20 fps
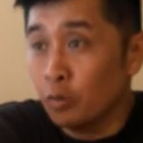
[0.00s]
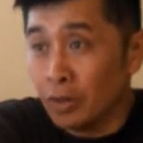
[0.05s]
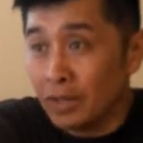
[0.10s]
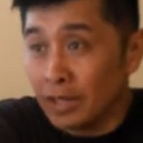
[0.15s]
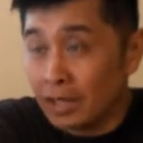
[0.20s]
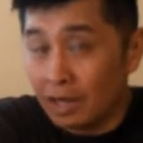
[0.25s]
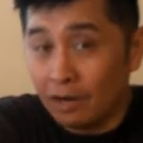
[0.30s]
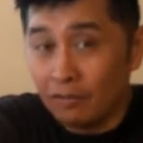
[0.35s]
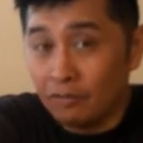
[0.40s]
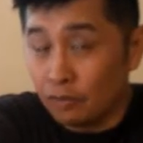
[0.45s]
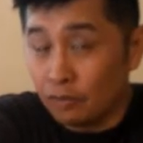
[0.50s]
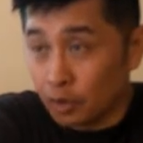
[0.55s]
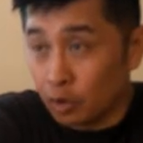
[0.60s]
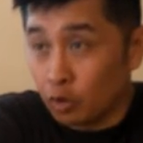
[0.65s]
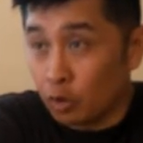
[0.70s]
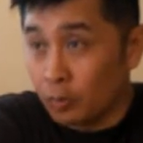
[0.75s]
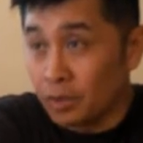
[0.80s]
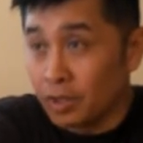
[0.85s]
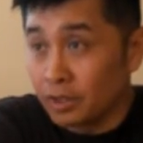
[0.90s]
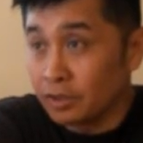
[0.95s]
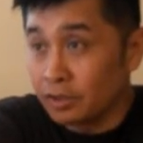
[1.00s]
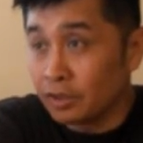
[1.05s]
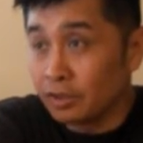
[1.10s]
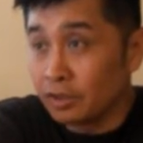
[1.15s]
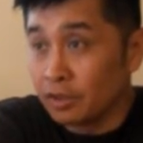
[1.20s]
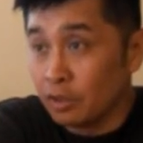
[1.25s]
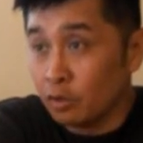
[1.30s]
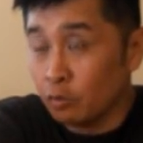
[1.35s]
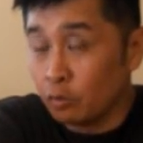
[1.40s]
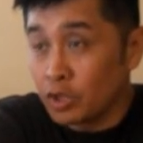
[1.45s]
when they have for the community,
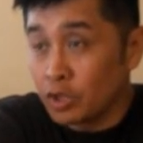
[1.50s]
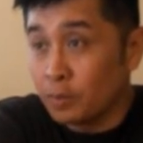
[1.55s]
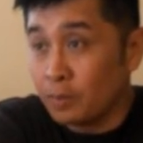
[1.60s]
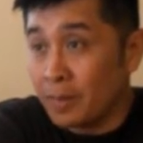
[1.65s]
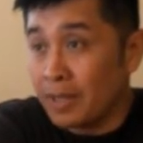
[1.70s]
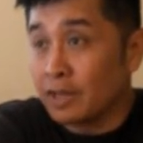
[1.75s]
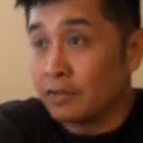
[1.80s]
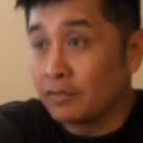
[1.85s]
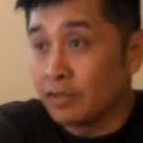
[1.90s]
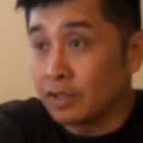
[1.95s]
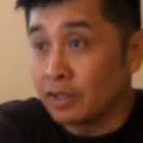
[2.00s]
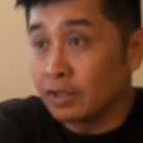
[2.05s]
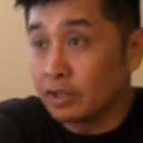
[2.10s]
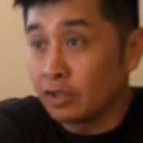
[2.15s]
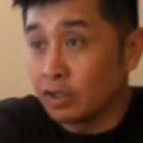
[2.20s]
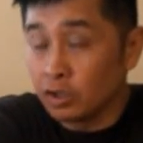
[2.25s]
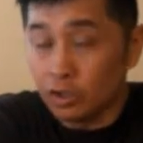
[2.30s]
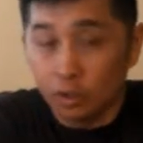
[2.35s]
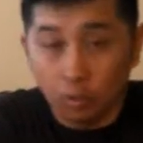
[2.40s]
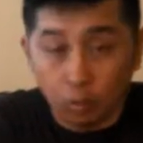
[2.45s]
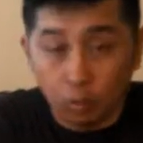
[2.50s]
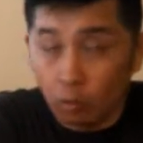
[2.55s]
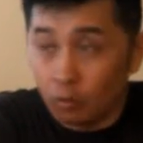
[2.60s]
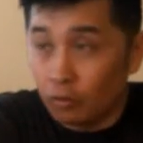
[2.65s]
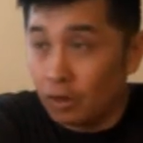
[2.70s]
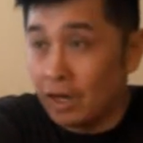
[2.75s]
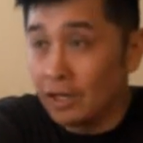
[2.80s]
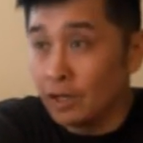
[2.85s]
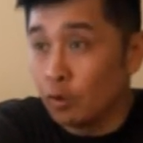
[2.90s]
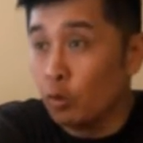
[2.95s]
which benefit the
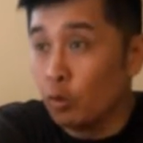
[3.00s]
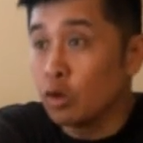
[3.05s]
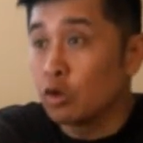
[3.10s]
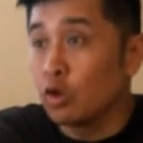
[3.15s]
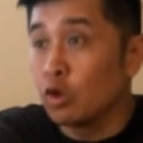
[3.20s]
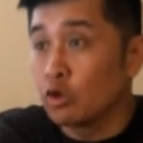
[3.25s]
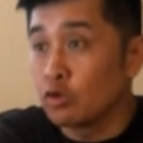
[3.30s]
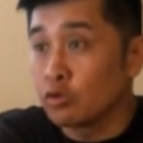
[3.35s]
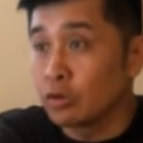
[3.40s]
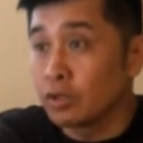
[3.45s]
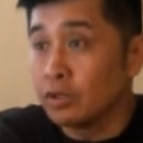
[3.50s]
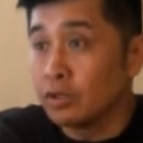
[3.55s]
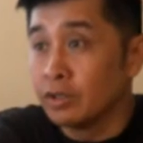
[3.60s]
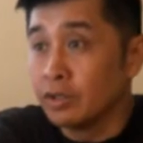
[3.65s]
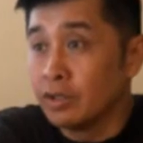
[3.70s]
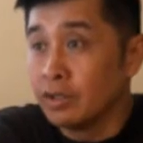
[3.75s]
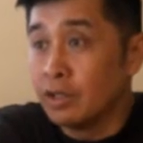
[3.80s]
overall whole country.